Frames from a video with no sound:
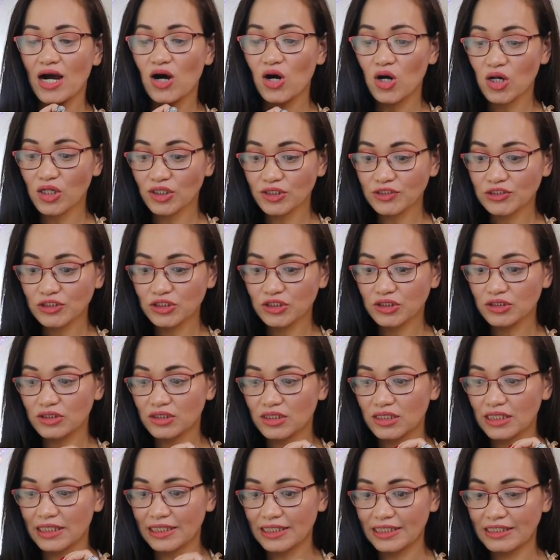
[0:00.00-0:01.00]

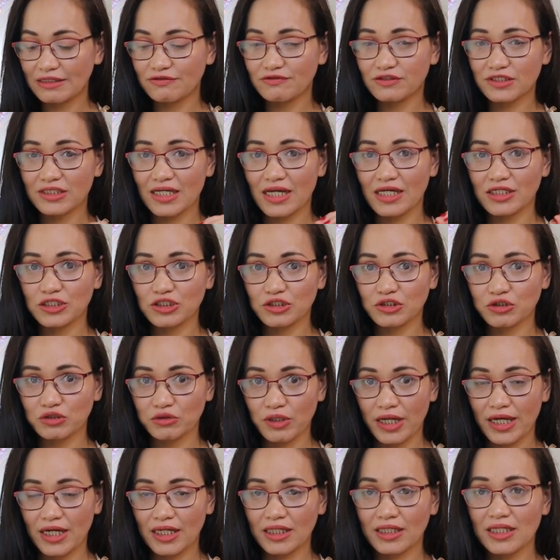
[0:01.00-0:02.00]
also leaves a
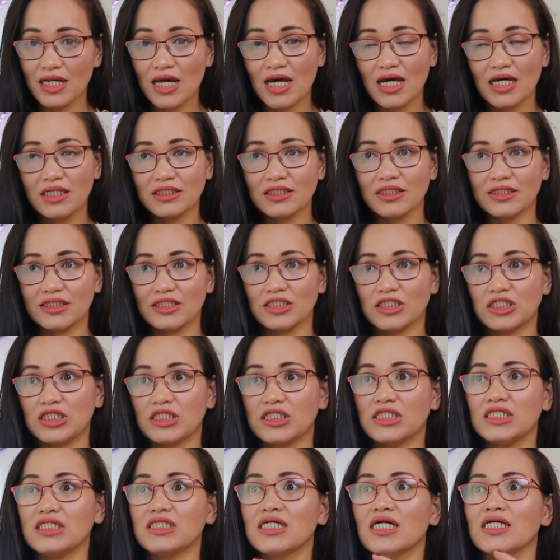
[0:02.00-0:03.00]
trail the
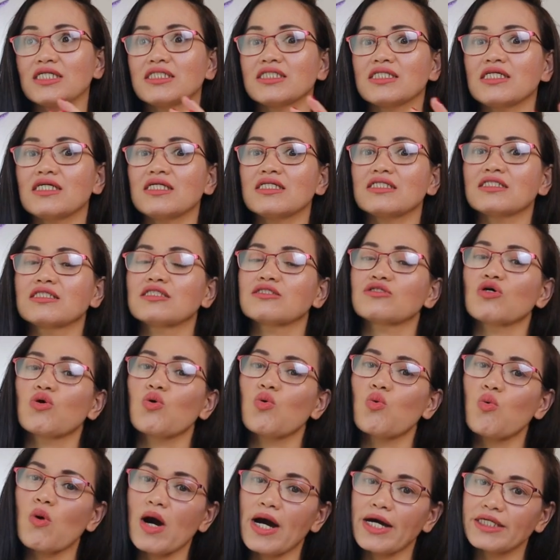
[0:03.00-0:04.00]
sillage is
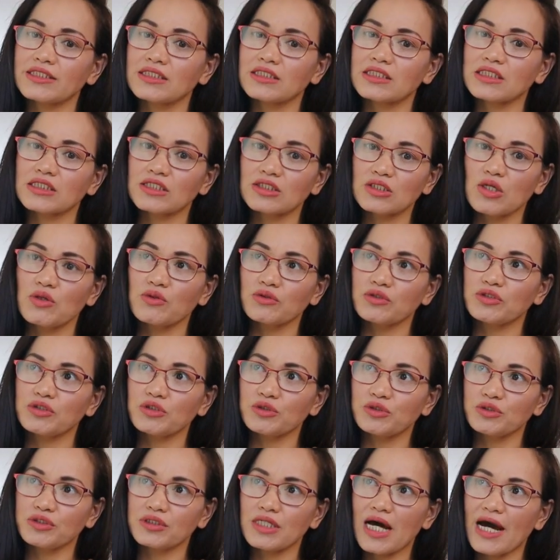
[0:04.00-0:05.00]
quite so
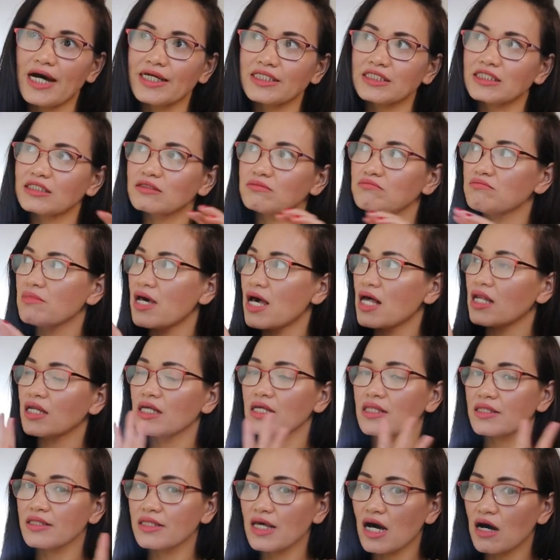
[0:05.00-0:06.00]
good I smell
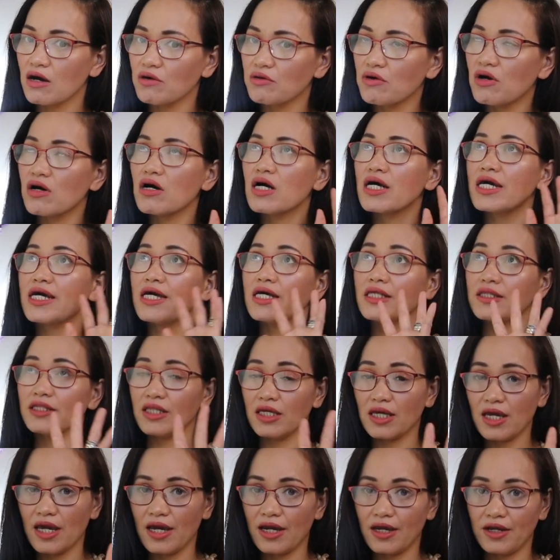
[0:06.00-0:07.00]
it now in
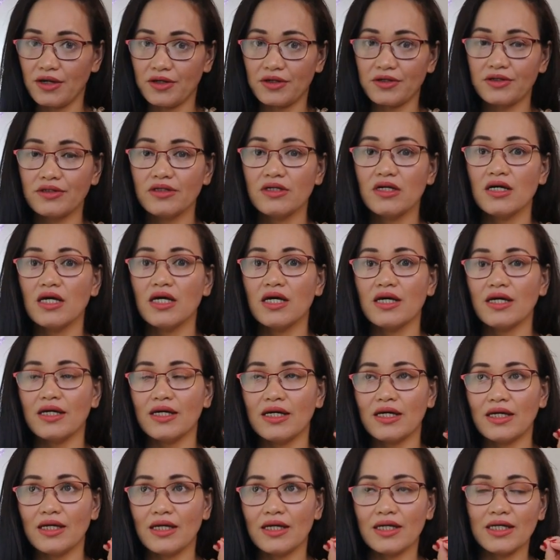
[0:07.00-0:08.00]
the air
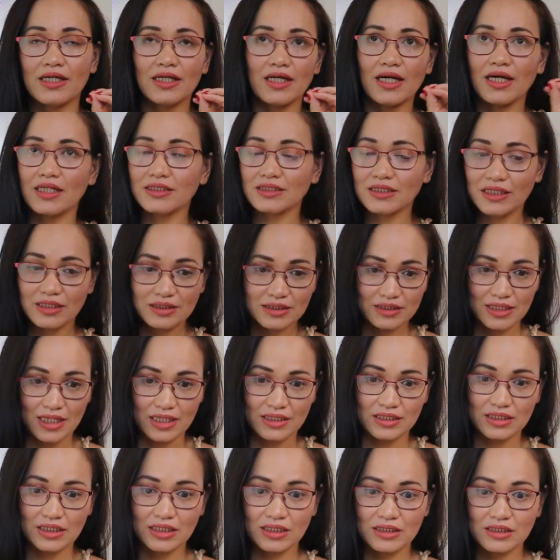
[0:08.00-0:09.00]
as I
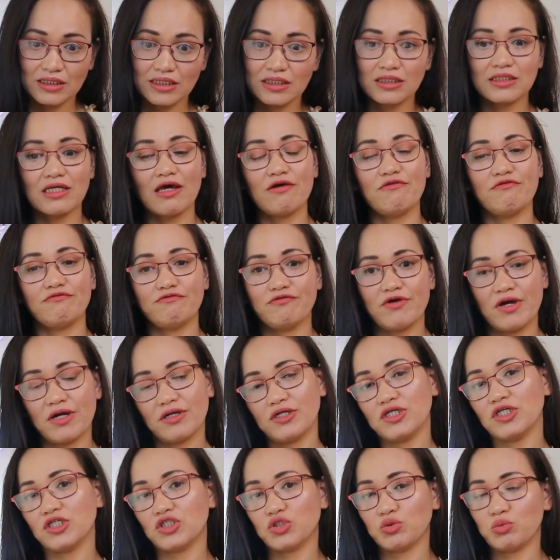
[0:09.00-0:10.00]
said, this is a
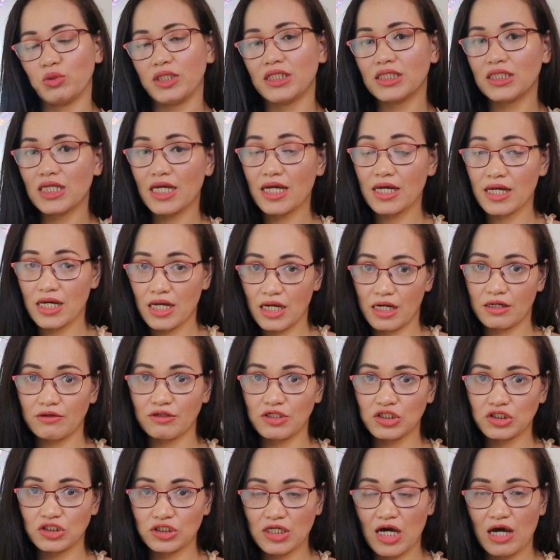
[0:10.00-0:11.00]
very sweet,
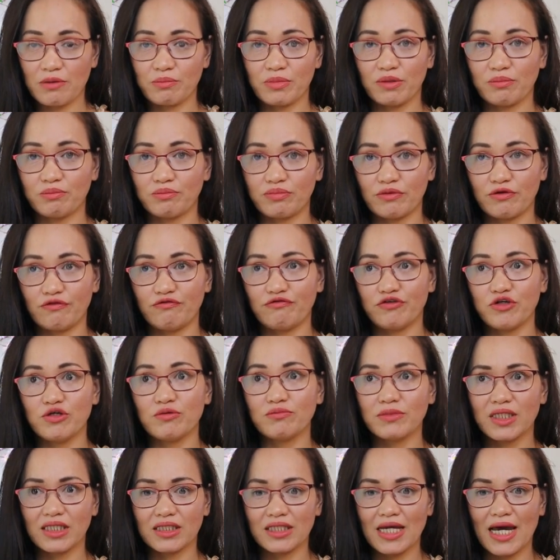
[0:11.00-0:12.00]
airy type of
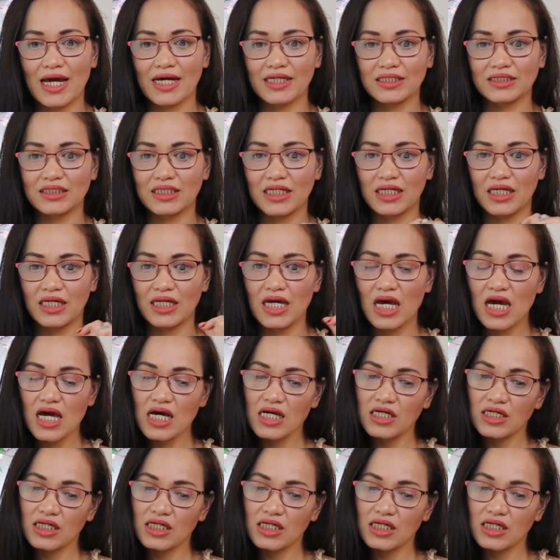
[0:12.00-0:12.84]
perfume that has a